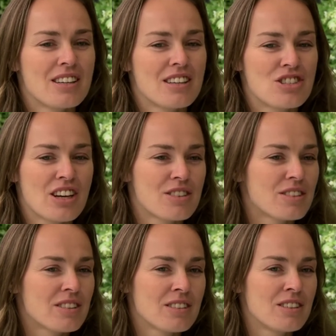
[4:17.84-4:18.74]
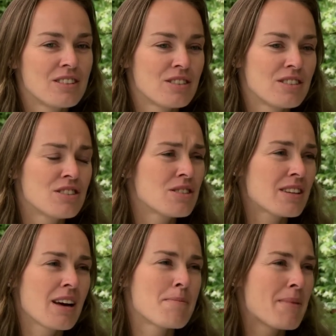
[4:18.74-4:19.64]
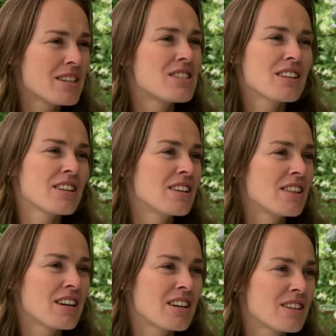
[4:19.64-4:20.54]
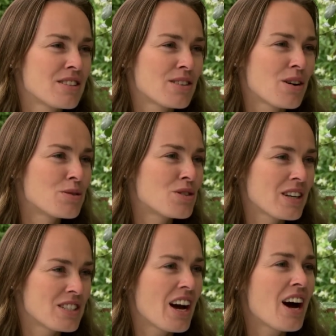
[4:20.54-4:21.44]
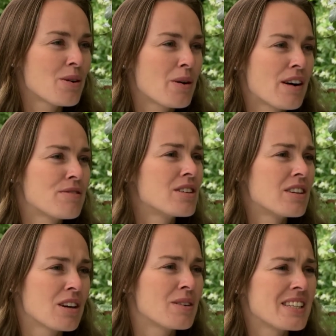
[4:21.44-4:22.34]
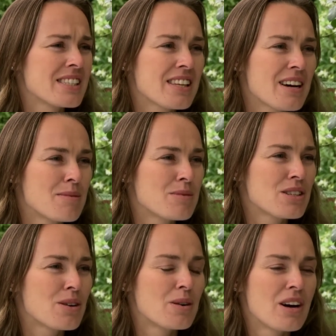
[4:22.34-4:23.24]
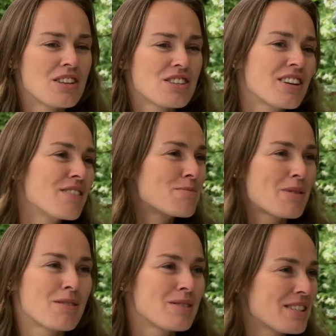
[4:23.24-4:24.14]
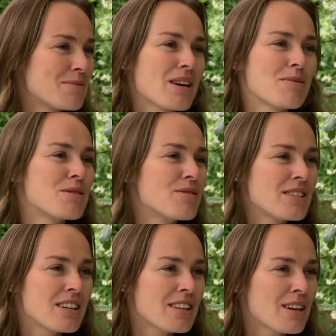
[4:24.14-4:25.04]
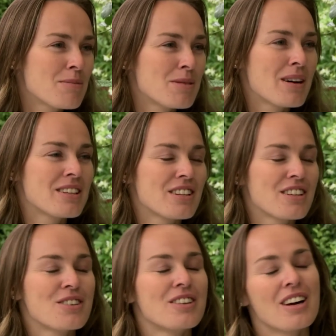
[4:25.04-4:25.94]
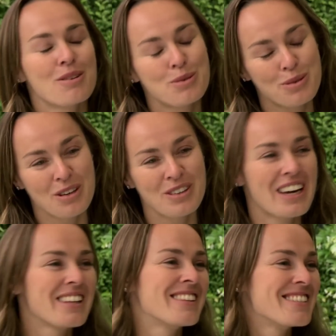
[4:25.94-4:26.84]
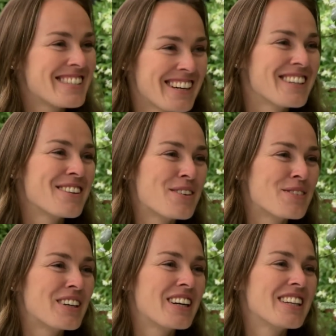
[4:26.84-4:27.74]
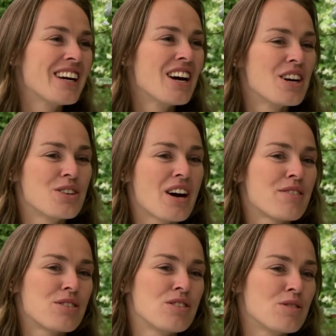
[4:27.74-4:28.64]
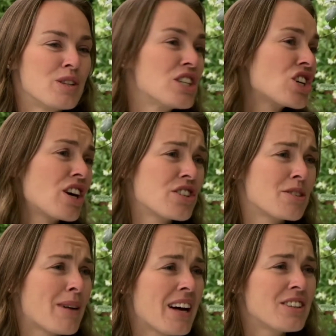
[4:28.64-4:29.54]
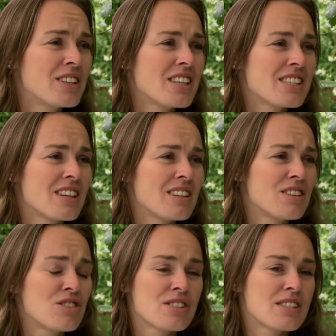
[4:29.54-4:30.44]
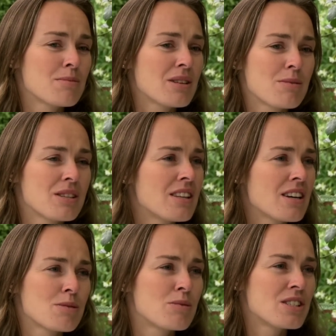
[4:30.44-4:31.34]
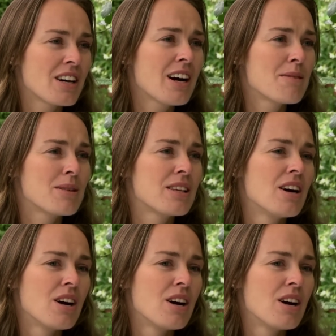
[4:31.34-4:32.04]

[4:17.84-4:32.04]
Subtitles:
in general, you just get mentally like so drained out after a Grand Slam. So it's not even probably sometimes physically, but mentally you're like, okay, it's done and over, and you have to recharge your batteries. And it just sometimes it takes more time. But